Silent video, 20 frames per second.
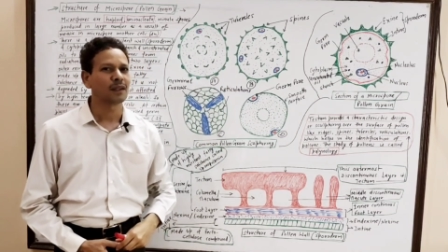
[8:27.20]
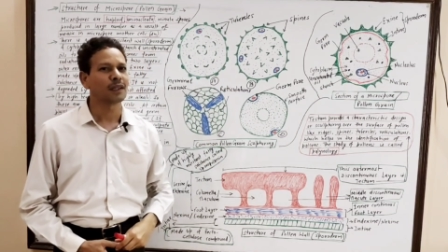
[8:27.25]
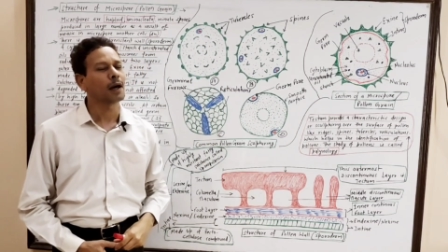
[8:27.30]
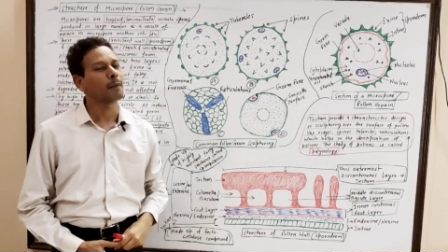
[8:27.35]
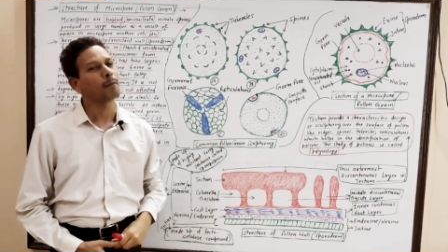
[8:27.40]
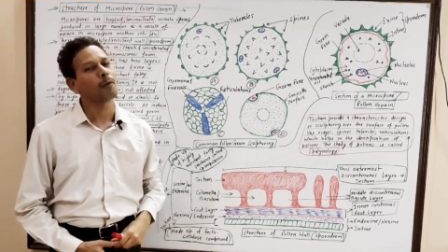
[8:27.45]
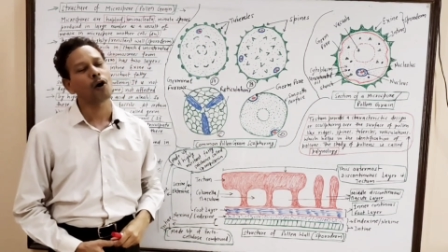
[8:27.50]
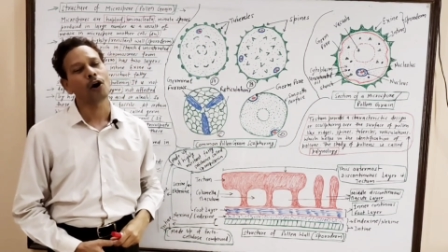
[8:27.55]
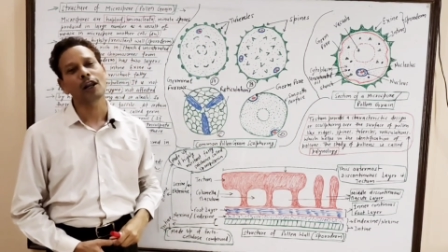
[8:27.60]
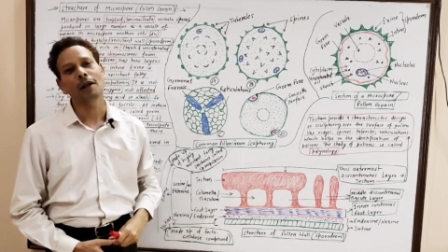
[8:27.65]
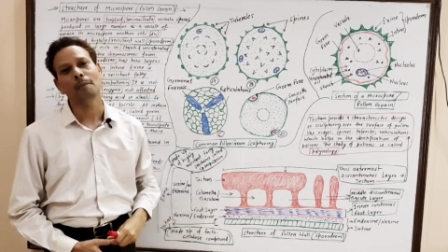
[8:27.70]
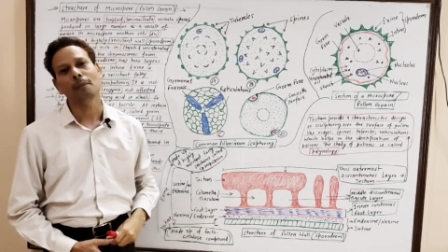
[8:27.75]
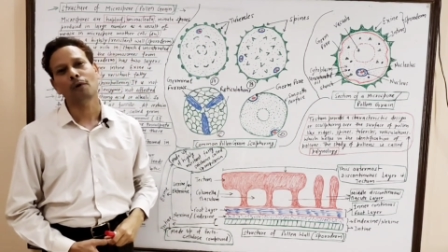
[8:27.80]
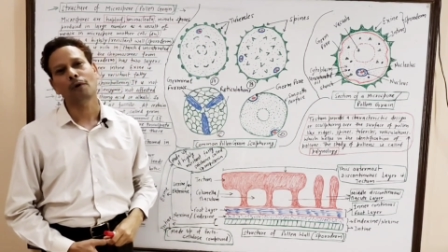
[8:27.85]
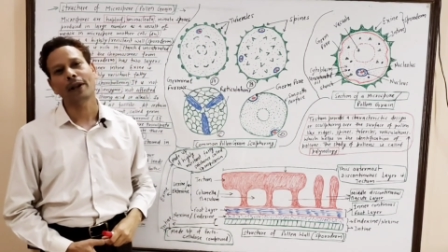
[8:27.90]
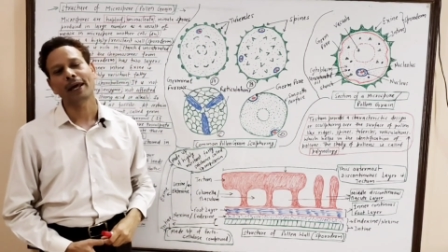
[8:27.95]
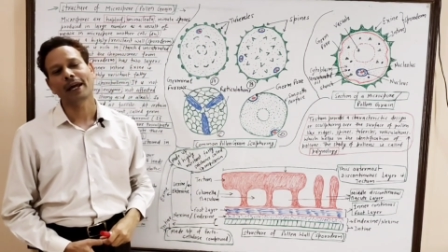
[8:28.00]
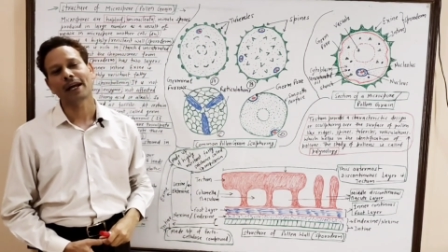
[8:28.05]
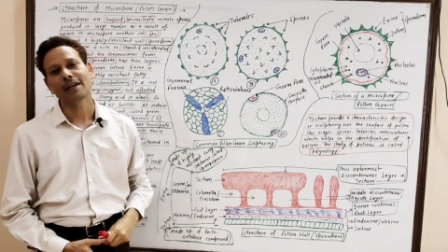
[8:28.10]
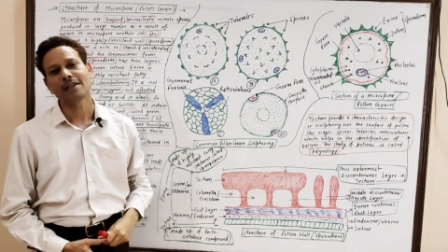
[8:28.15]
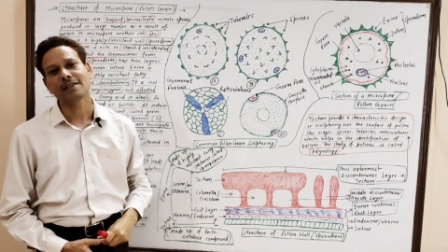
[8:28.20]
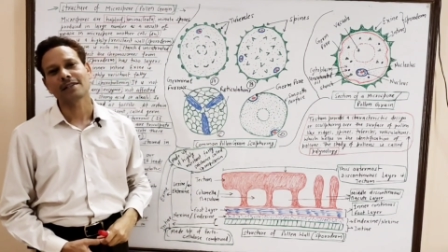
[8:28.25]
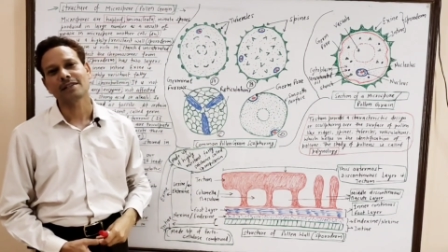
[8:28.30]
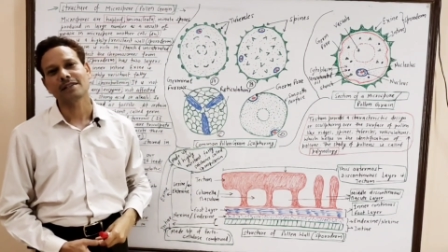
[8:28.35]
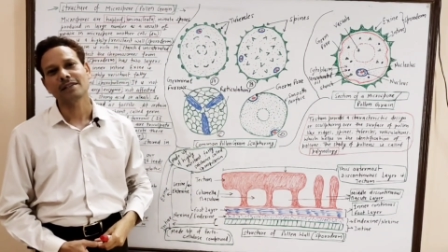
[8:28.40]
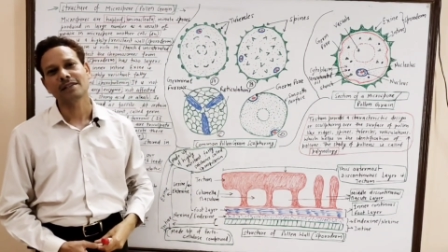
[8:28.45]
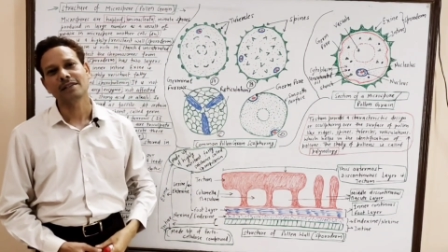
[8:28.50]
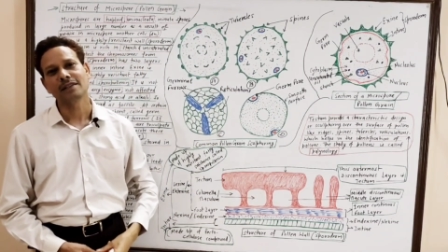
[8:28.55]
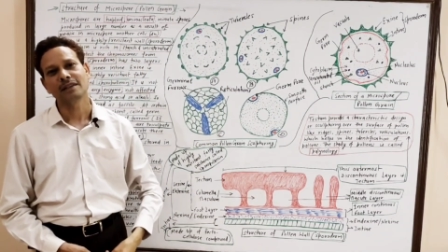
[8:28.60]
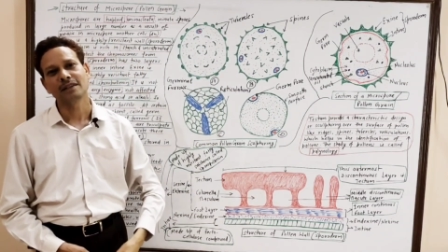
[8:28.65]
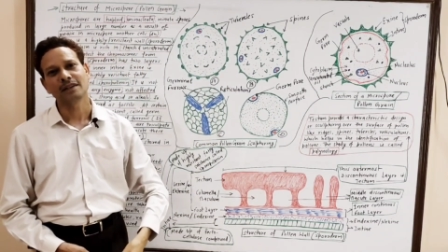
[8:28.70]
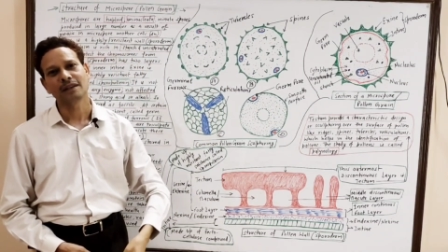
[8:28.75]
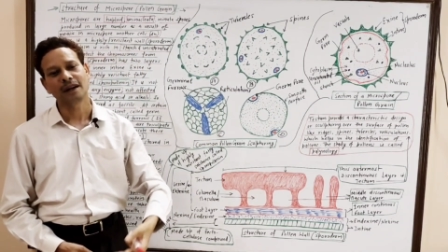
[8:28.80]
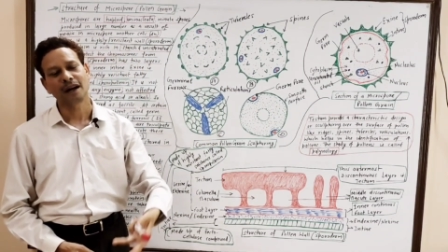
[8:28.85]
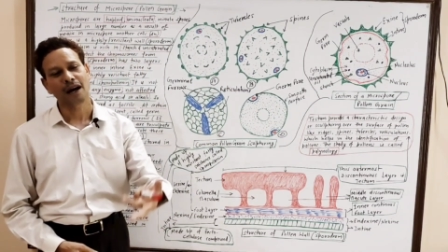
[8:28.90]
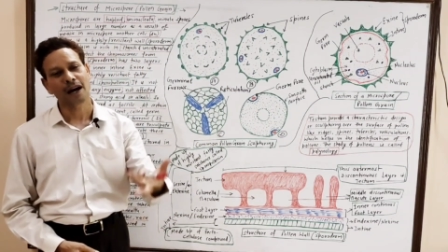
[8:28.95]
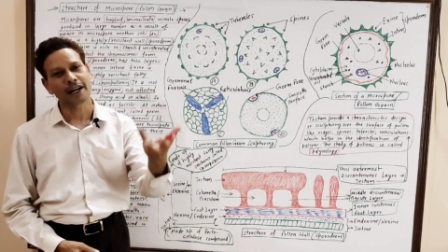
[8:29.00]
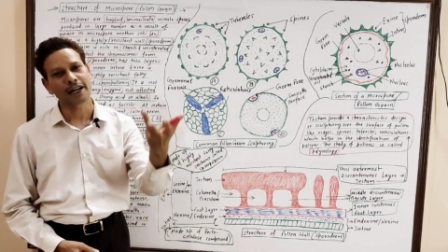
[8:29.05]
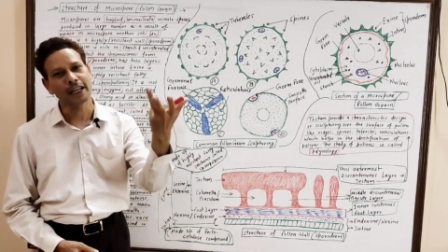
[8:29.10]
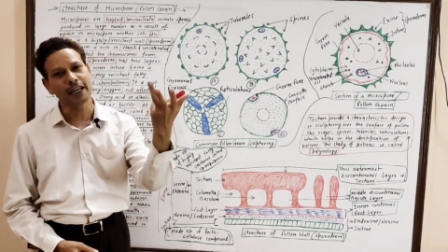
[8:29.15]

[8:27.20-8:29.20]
the pollen products are